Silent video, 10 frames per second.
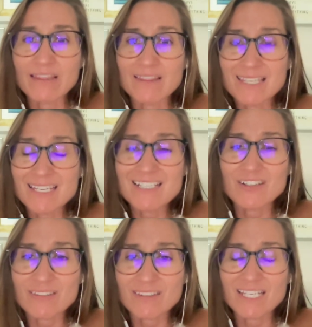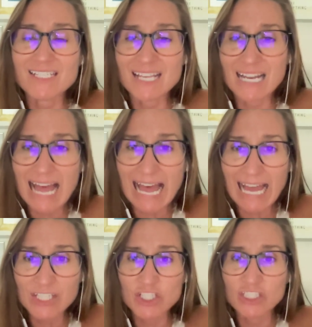And these are things that
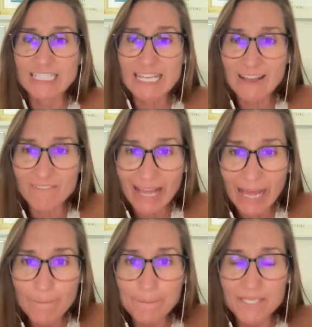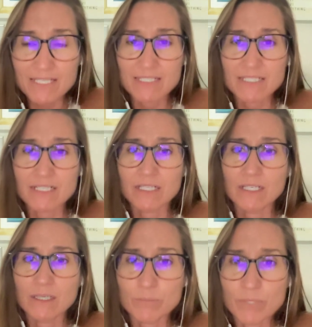actually have happened.
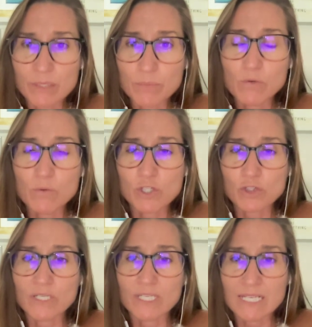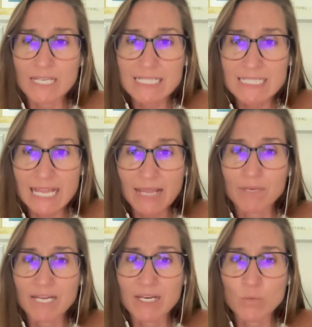People were drinking
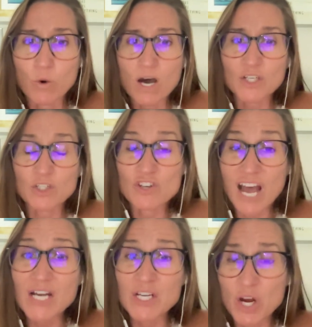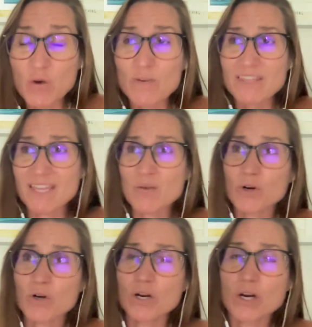contaminated water, not knowing they
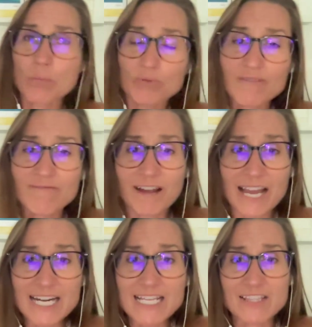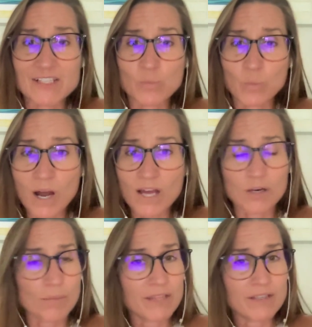were provided this
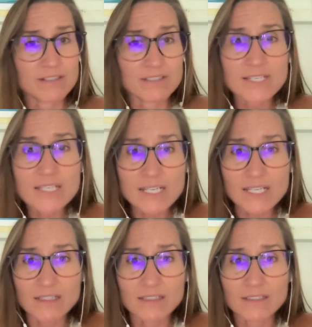water by their city.